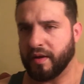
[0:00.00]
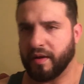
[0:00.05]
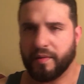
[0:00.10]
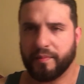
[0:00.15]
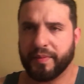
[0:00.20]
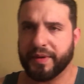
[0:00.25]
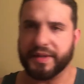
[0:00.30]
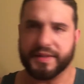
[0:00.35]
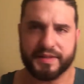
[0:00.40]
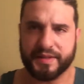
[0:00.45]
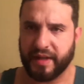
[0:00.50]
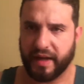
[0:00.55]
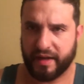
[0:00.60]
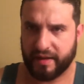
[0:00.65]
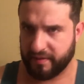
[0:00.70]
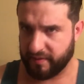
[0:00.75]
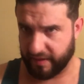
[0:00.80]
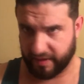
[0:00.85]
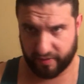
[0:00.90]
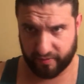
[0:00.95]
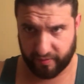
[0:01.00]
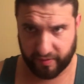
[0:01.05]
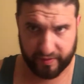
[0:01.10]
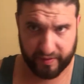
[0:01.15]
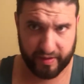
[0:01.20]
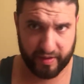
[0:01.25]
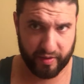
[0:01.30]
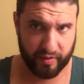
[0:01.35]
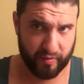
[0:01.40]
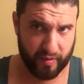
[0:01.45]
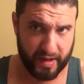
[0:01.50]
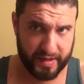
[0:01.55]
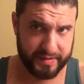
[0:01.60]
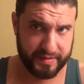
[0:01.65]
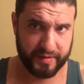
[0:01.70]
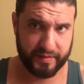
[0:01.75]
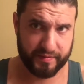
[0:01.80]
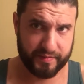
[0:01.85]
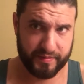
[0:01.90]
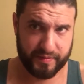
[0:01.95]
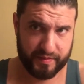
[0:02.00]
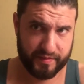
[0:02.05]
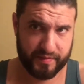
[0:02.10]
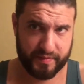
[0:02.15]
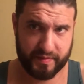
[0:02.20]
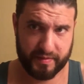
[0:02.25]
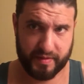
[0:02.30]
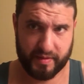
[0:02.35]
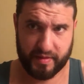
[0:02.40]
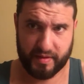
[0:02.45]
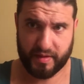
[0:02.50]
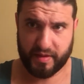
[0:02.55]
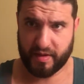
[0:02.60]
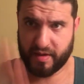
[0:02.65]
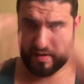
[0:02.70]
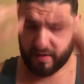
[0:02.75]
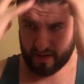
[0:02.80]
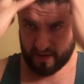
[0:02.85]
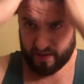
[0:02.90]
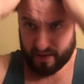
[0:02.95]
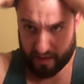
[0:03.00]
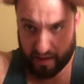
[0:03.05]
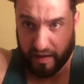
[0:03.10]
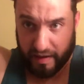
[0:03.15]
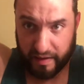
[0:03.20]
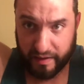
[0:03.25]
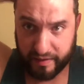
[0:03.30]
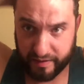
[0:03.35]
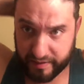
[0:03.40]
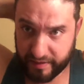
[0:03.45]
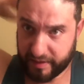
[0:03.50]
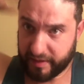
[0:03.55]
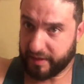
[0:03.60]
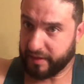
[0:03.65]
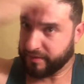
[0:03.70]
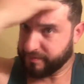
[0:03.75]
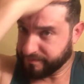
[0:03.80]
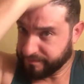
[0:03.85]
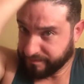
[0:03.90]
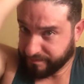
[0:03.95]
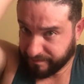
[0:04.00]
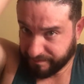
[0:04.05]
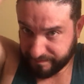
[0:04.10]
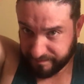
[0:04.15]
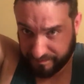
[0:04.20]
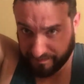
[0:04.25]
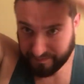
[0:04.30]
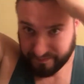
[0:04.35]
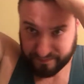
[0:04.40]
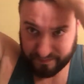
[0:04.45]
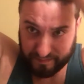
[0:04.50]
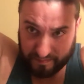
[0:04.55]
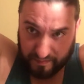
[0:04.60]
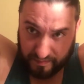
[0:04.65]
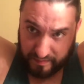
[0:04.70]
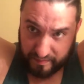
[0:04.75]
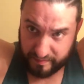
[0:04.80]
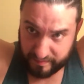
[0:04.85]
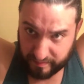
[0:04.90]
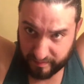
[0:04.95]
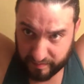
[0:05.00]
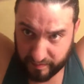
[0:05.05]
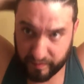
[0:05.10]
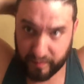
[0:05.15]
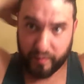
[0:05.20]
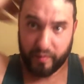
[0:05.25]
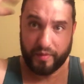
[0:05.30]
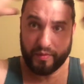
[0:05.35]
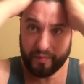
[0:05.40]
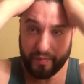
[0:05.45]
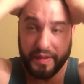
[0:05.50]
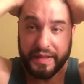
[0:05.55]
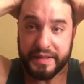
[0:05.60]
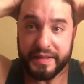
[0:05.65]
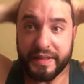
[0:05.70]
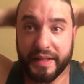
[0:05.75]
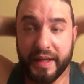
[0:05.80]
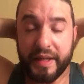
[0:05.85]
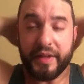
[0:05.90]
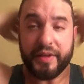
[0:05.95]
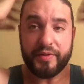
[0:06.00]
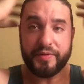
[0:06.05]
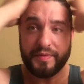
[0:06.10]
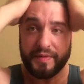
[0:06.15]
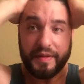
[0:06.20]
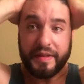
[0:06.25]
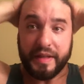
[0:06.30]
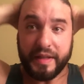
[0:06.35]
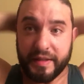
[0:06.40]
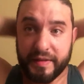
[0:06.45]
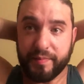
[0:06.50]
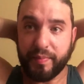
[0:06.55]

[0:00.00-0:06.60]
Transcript: but it's not like really aggressive. And the one reason I use this